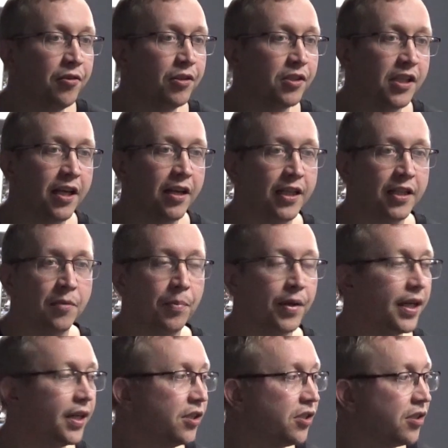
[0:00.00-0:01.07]
Because they're like the
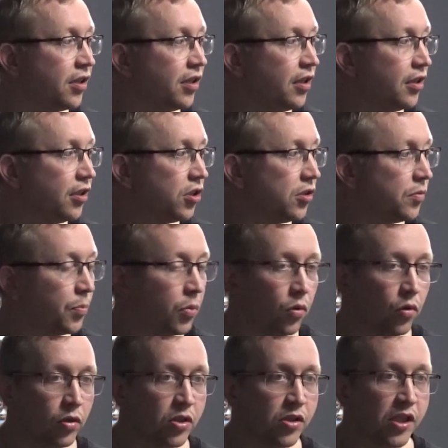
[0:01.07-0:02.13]
biggest
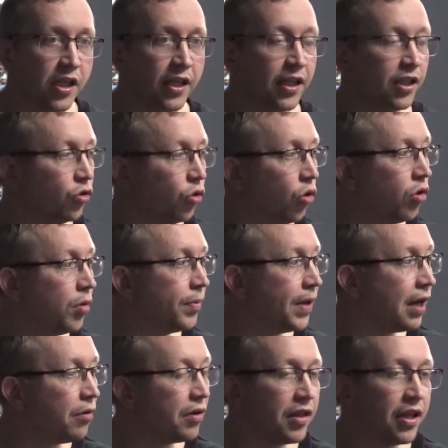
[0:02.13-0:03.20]
sports thing in Europe
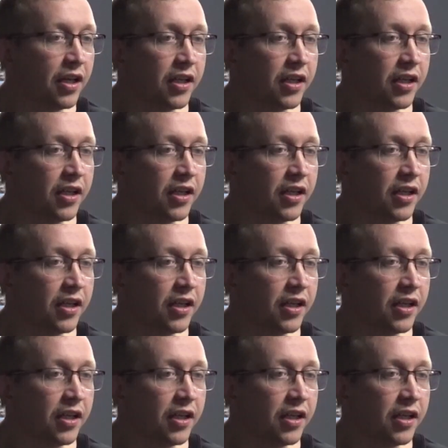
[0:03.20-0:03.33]
now, I think.